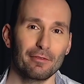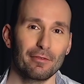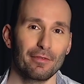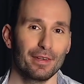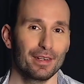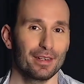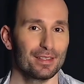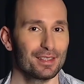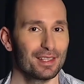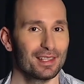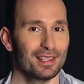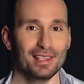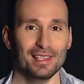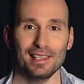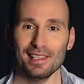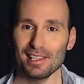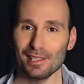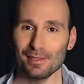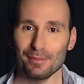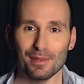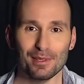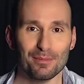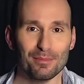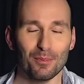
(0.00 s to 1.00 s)
feels a
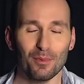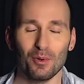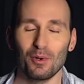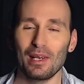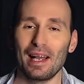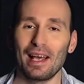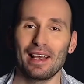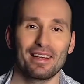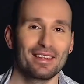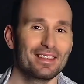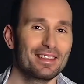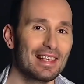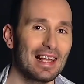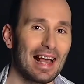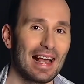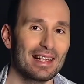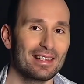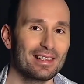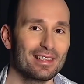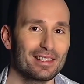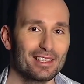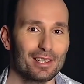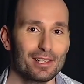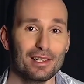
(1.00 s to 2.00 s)
little bit more like a
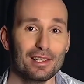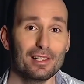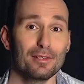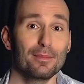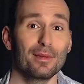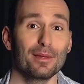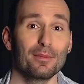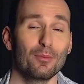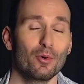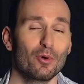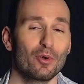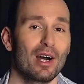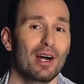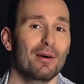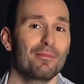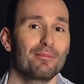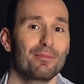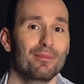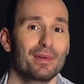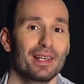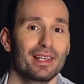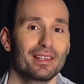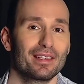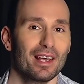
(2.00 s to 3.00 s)
dance, a little bit more
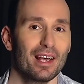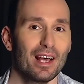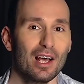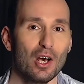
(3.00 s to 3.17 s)
upbeat.